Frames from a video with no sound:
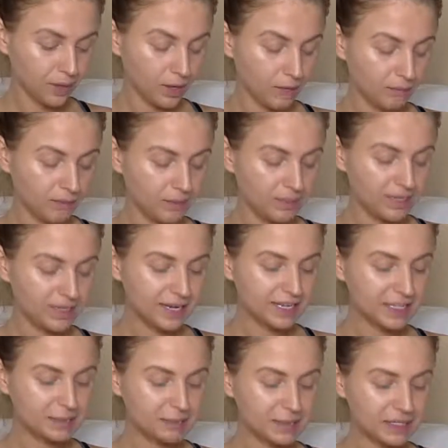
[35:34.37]
But
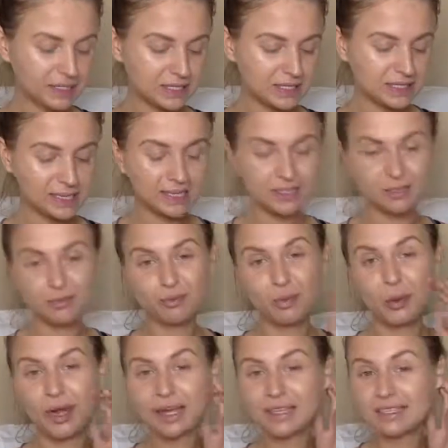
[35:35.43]
besides business stands of
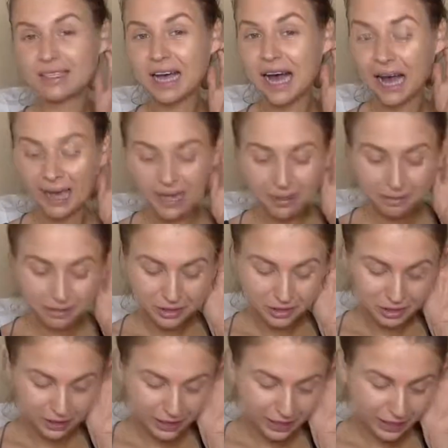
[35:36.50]
points, I'm
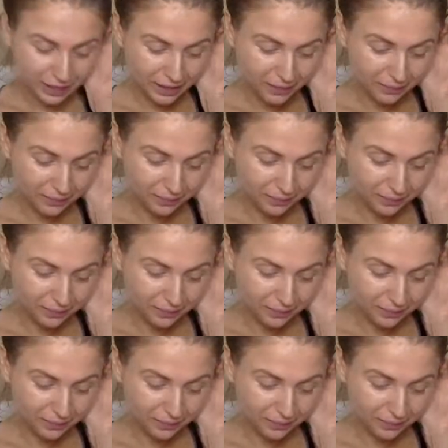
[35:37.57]
literally,